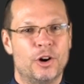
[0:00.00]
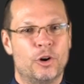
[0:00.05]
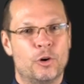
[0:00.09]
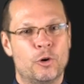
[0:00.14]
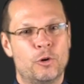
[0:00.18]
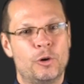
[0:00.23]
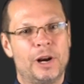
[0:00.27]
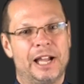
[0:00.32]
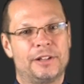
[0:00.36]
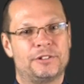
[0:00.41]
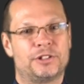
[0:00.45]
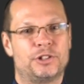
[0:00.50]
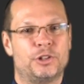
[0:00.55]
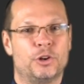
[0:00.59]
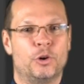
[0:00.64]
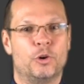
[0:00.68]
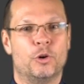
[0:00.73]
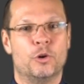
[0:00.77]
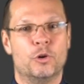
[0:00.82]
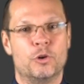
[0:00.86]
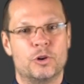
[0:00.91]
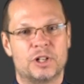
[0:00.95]

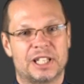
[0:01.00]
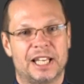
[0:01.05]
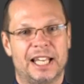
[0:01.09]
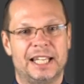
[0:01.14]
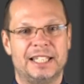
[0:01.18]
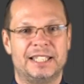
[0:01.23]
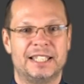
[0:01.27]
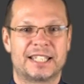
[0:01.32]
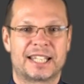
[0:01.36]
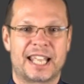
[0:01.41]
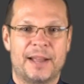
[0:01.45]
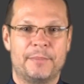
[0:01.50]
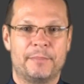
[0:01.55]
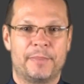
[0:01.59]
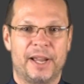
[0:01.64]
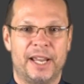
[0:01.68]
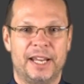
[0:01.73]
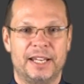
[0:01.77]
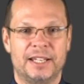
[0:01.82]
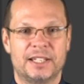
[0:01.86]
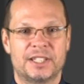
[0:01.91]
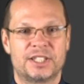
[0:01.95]
AllOuts.org's latest
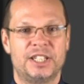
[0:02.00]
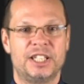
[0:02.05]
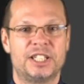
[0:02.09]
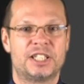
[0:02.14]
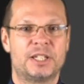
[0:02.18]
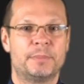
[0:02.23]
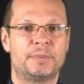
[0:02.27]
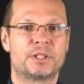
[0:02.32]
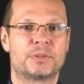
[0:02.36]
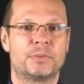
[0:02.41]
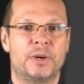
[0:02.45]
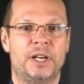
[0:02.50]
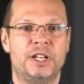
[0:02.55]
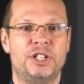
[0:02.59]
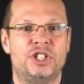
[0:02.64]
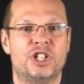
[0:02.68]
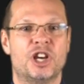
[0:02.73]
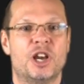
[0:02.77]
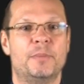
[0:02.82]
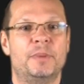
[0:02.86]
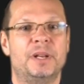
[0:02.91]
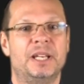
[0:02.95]
campaign seeks to persuade
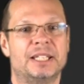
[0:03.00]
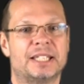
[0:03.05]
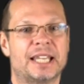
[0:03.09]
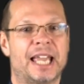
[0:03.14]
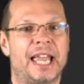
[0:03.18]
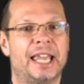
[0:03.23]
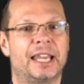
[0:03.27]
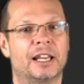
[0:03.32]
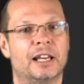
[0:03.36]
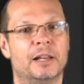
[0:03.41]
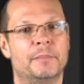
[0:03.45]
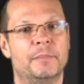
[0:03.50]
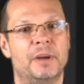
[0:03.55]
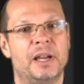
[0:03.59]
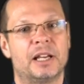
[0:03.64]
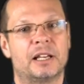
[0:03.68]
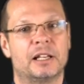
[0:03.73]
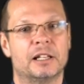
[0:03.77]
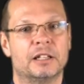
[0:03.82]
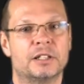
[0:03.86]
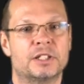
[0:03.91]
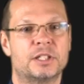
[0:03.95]
Germany's Angela
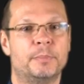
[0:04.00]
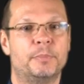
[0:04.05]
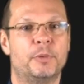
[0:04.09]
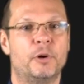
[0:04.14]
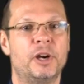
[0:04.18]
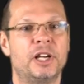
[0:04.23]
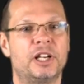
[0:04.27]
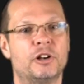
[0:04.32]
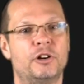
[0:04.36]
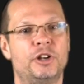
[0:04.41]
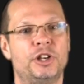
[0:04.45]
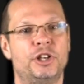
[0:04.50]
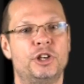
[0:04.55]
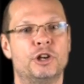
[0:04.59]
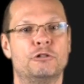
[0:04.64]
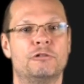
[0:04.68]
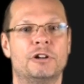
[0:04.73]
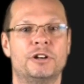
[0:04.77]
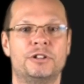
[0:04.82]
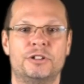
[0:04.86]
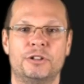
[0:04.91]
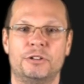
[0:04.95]
Merkel to boycott
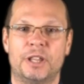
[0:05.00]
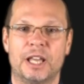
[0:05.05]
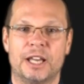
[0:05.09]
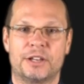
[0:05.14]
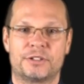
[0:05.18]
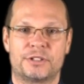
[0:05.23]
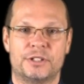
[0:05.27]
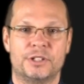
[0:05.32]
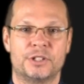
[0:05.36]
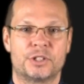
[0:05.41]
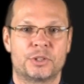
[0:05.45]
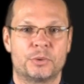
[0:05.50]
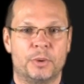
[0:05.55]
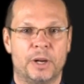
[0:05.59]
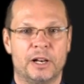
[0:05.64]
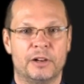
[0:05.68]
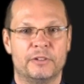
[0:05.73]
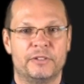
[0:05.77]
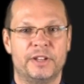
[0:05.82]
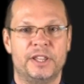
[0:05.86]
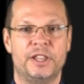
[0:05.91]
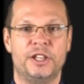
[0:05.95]
Euro
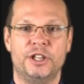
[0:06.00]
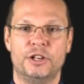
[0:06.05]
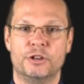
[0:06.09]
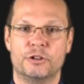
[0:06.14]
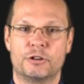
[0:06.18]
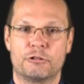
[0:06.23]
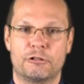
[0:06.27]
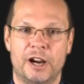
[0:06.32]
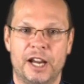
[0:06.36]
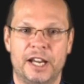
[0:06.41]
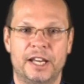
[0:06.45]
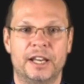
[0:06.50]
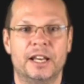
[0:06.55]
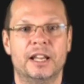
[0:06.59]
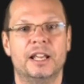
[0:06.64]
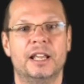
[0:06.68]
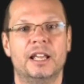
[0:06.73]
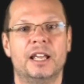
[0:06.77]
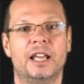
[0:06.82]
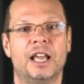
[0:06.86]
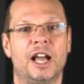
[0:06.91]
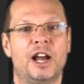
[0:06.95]
2012 in the Ukraine
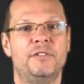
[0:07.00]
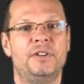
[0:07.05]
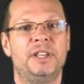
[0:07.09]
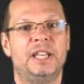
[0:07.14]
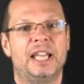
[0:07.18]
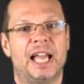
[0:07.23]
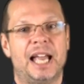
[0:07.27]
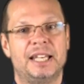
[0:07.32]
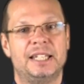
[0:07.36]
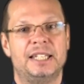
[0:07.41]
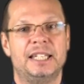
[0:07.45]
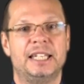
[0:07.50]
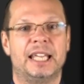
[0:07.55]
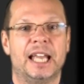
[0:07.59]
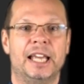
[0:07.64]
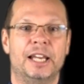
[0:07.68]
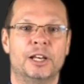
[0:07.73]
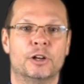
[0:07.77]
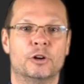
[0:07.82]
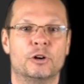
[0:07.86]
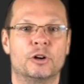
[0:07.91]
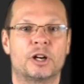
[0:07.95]
over the
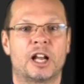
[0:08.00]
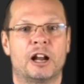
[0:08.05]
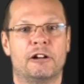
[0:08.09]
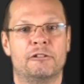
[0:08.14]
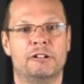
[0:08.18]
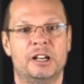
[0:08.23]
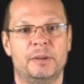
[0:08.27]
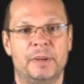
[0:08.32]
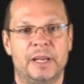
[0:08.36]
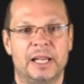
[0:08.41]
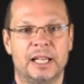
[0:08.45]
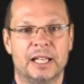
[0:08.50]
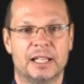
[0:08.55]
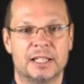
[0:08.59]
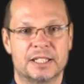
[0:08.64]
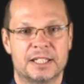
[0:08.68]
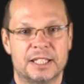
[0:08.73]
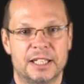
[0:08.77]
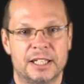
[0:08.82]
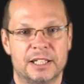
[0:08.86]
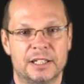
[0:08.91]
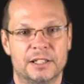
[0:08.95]
anti-gay law currently being
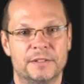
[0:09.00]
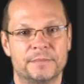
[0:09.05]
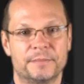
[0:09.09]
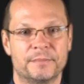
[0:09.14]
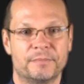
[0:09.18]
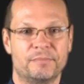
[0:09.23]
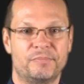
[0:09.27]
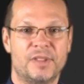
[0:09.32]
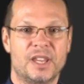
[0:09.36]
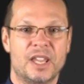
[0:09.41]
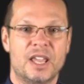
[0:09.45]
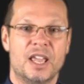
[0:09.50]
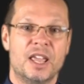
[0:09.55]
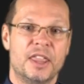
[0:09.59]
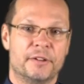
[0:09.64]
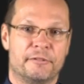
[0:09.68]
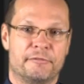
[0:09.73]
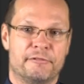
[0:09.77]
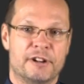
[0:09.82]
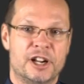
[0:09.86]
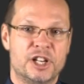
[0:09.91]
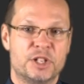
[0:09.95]
considered.
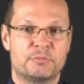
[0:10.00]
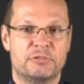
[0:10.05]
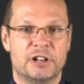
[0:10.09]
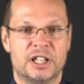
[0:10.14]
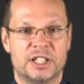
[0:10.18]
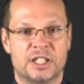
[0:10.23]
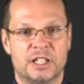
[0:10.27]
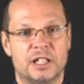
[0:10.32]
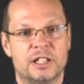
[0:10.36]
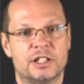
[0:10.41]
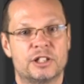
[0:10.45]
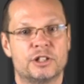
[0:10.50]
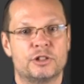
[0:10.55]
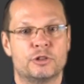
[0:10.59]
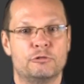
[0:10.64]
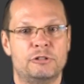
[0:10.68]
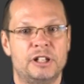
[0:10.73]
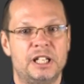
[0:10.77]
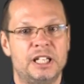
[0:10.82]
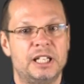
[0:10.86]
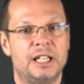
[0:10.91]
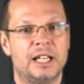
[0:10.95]
The French president has
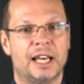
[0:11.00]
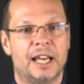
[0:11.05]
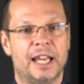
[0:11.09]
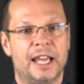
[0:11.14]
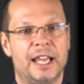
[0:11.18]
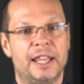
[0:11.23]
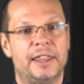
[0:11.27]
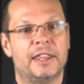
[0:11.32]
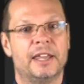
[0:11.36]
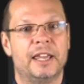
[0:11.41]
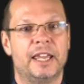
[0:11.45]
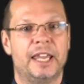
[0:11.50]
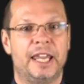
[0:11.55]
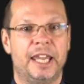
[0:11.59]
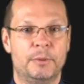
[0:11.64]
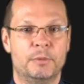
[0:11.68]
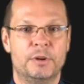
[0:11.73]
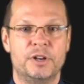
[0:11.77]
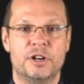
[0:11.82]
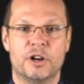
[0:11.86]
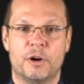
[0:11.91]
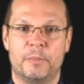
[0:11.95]
already declared that he
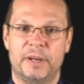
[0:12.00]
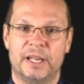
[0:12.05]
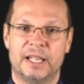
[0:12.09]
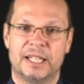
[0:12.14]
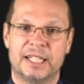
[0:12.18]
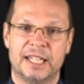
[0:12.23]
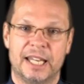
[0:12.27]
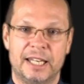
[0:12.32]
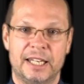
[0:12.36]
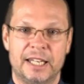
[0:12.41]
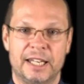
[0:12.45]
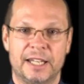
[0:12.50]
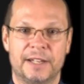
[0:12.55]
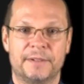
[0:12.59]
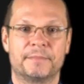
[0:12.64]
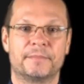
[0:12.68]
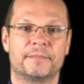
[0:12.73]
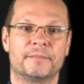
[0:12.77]
will not be attending.